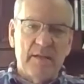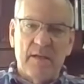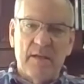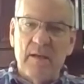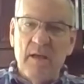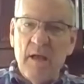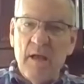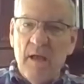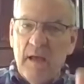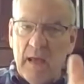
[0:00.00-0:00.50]

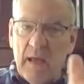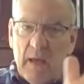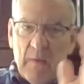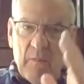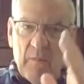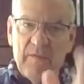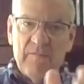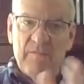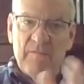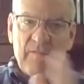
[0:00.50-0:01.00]
and
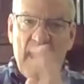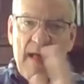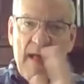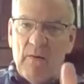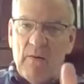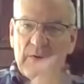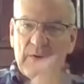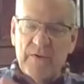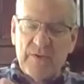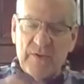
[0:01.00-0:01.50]
we
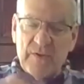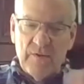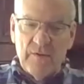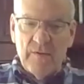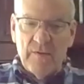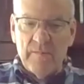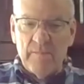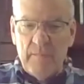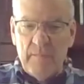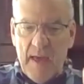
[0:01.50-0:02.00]
follow a
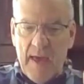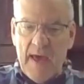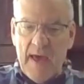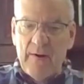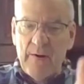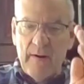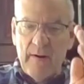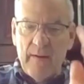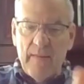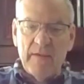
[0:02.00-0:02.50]
certain
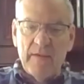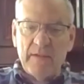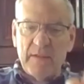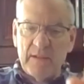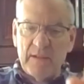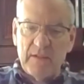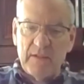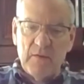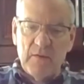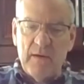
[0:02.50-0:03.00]
pattern, and this
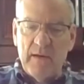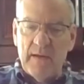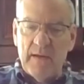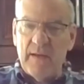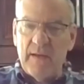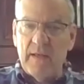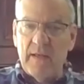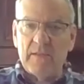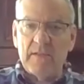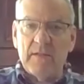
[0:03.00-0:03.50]
is the way it
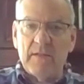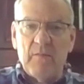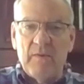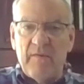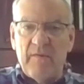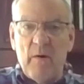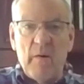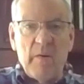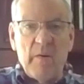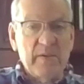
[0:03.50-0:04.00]
is, and
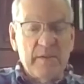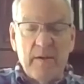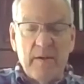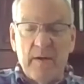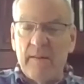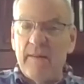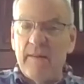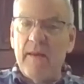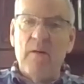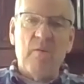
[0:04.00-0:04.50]
we've always done
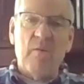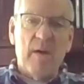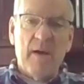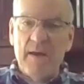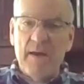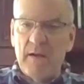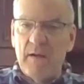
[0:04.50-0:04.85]
it that way.